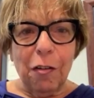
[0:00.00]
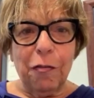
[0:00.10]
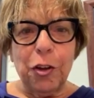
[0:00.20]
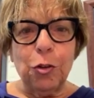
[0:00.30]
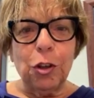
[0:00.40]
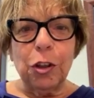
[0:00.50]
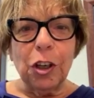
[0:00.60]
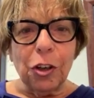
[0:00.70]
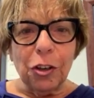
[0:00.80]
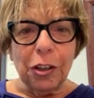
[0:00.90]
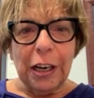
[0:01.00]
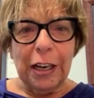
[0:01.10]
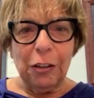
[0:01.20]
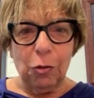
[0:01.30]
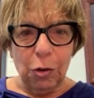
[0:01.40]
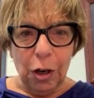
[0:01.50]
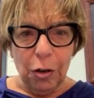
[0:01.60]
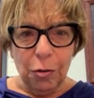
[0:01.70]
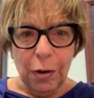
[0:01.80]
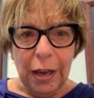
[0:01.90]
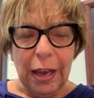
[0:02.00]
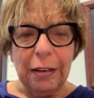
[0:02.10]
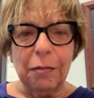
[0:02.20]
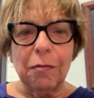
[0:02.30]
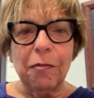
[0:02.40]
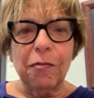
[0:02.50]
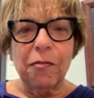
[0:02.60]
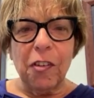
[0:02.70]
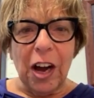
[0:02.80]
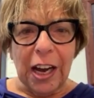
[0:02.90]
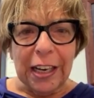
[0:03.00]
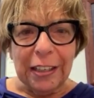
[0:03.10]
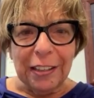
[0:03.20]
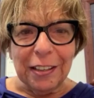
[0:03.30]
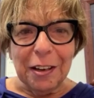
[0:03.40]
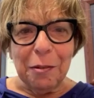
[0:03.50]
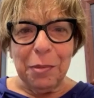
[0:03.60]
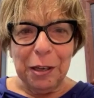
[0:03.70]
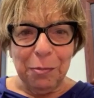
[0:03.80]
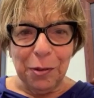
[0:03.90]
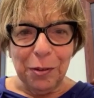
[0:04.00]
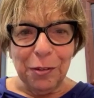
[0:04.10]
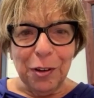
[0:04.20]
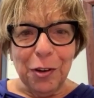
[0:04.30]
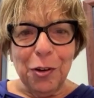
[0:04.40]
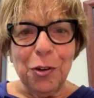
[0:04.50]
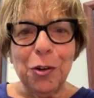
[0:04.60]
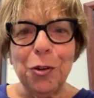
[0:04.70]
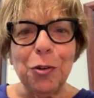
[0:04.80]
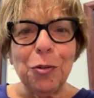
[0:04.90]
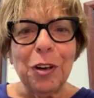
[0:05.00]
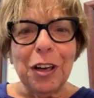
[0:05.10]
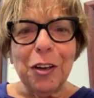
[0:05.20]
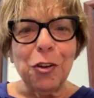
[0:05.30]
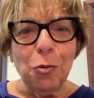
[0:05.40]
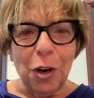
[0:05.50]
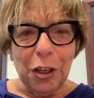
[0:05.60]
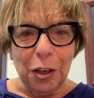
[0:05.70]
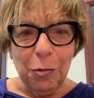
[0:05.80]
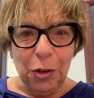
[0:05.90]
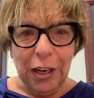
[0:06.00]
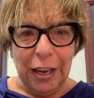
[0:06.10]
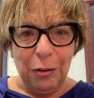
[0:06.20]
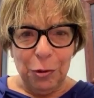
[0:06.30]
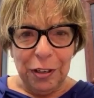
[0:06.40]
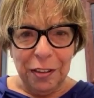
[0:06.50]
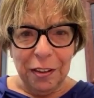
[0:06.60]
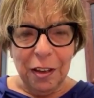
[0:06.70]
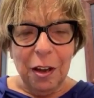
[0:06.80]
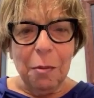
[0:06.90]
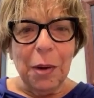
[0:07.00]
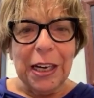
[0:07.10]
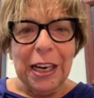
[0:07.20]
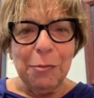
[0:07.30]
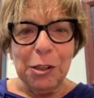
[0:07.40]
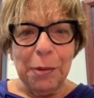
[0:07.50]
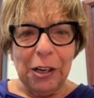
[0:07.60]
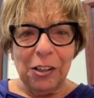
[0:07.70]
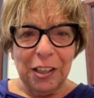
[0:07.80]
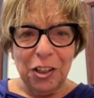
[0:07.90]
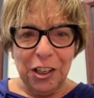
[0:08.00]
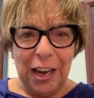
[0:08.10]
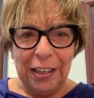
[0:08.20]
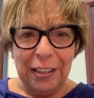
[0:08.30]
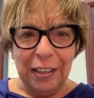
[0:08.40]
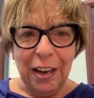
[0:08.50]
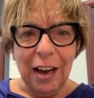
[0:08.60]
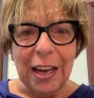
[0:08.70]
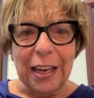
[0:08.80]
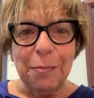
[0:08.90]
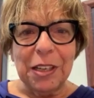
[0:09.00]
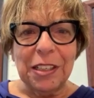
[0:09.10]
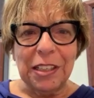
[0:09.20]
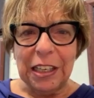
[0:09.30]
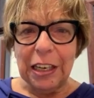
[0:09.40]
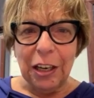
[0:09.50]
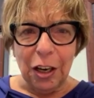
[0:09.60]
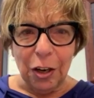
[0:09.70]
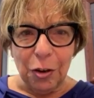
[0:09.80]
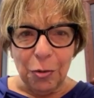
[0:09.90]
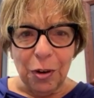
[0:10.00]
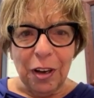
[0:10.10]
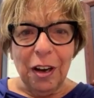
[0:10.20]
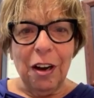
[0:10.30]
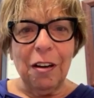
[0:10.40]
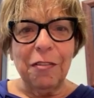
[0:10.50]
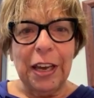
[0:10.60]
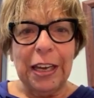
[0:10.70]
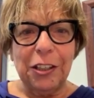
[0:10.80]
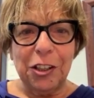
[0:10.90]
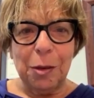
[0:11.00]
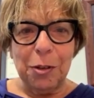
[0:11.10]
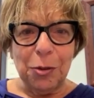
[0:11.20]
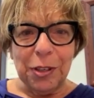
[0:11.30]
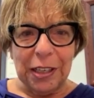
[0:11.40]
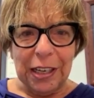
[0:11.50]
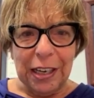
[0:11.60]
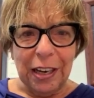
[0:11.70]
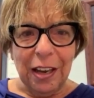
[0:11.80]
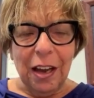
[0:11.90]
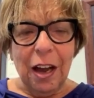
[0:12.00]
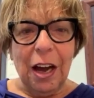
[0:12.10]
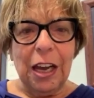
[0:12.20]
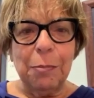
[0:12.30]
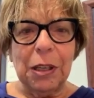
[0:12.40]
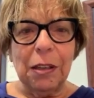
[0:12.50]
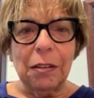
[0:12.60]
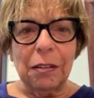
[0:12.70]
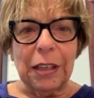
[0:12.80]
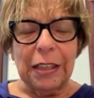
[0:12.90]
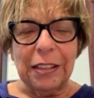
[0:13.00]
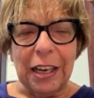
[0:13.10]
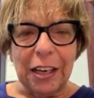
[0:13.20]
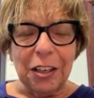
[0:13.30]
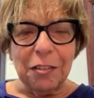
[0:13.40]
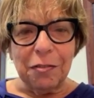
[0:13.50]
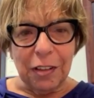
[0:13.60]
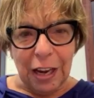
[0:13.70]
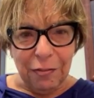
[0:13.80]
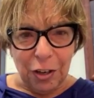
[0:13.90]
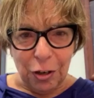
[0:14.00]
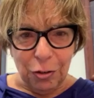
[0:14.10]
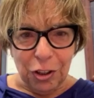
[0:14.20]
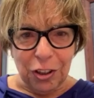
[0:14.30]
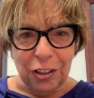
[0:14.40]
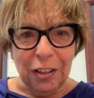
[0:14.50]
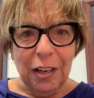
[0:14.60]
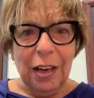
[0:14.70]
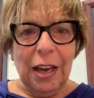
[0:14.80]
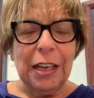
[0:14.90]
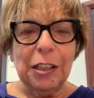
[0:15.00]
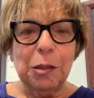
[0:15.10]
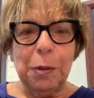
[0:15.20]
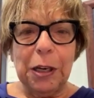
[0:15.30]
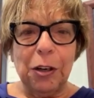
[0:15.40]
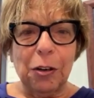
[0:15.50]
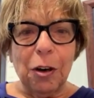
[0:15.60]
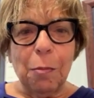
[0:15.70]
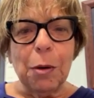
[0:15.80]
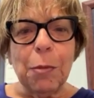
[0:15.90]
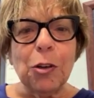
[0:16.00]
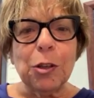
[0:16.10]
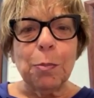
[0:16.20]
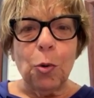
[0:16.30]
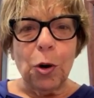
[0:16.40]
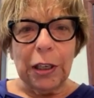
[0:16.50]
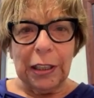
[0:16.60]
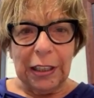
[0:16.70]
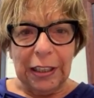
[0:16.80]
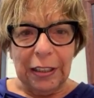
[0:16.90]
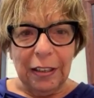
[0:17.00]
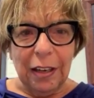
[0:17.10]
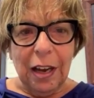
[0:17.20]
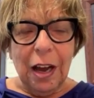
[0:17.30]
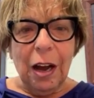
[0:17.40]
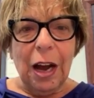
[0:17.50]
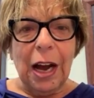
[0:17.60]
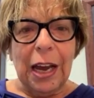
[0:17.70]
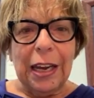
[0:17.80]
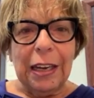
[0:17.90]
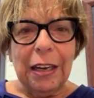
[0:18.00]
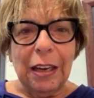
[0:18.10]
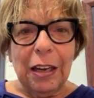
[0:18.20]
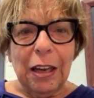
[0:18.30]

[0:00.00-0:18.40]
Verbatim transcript: for you to learn and grow and find people who you want to communicate with. My name is Marilyn Shannon. I am the C E O of H W C. I am a executive life coach and a speaker, but most importantly, I